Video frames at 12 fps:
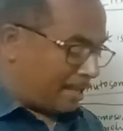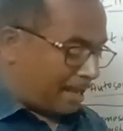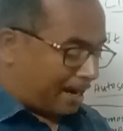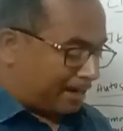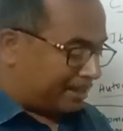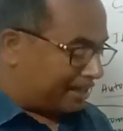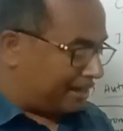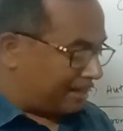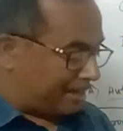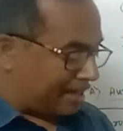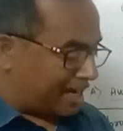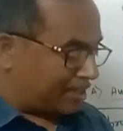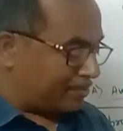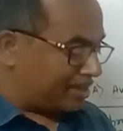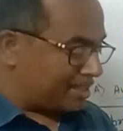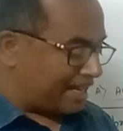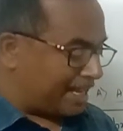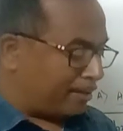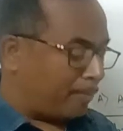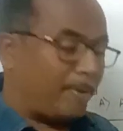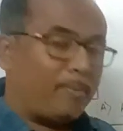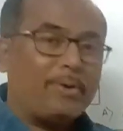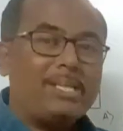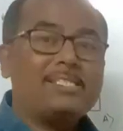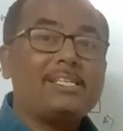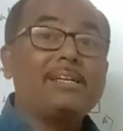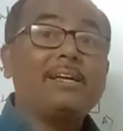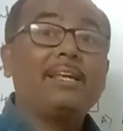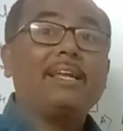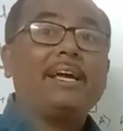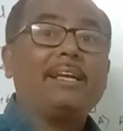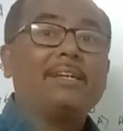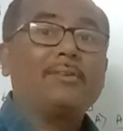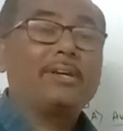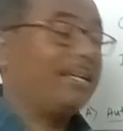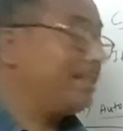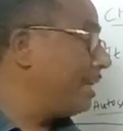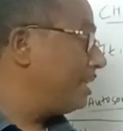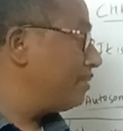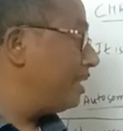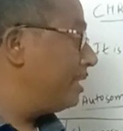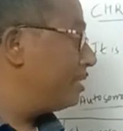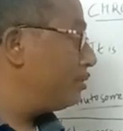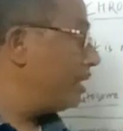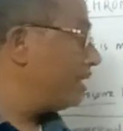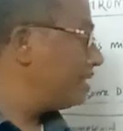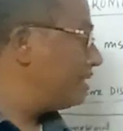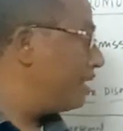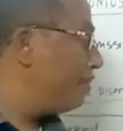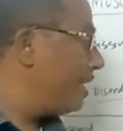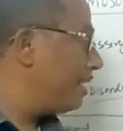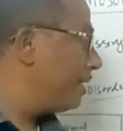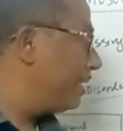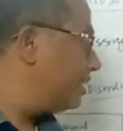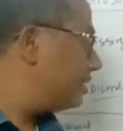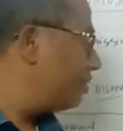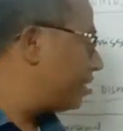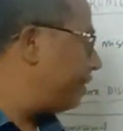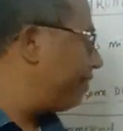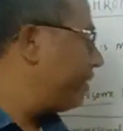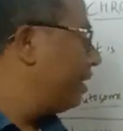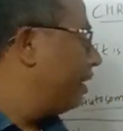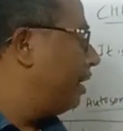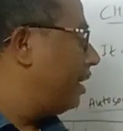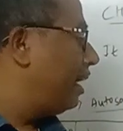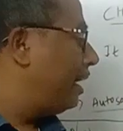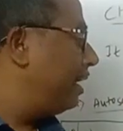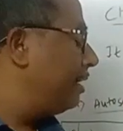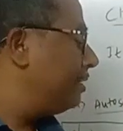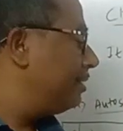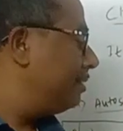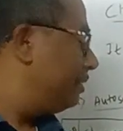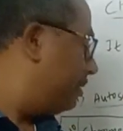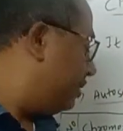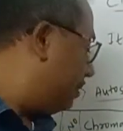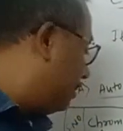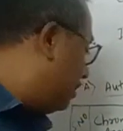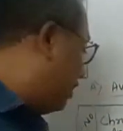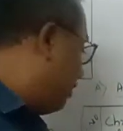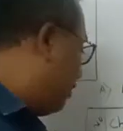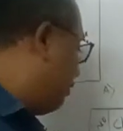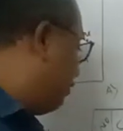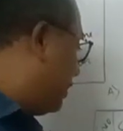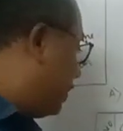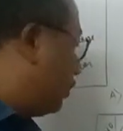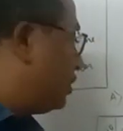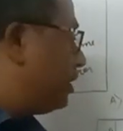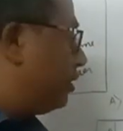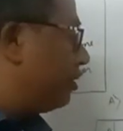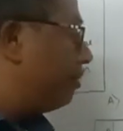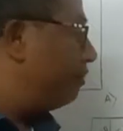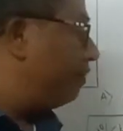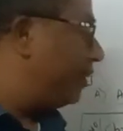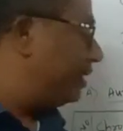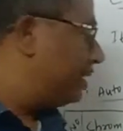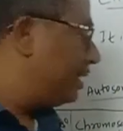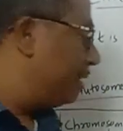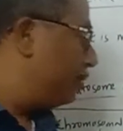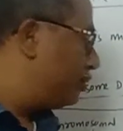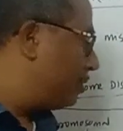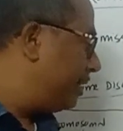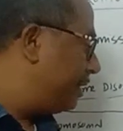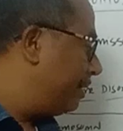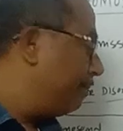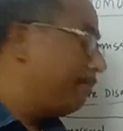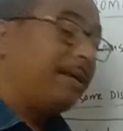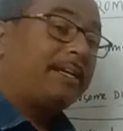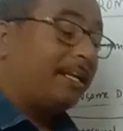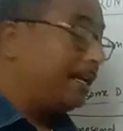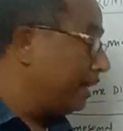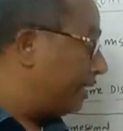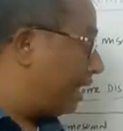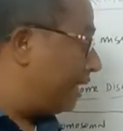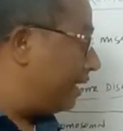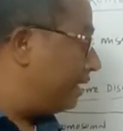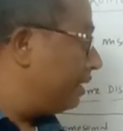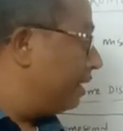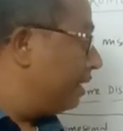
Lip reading: and the transverse line will be only single line. Okay, that is why it is known as simian crease. Okay, and Down syndrome patient usually mentally retarded,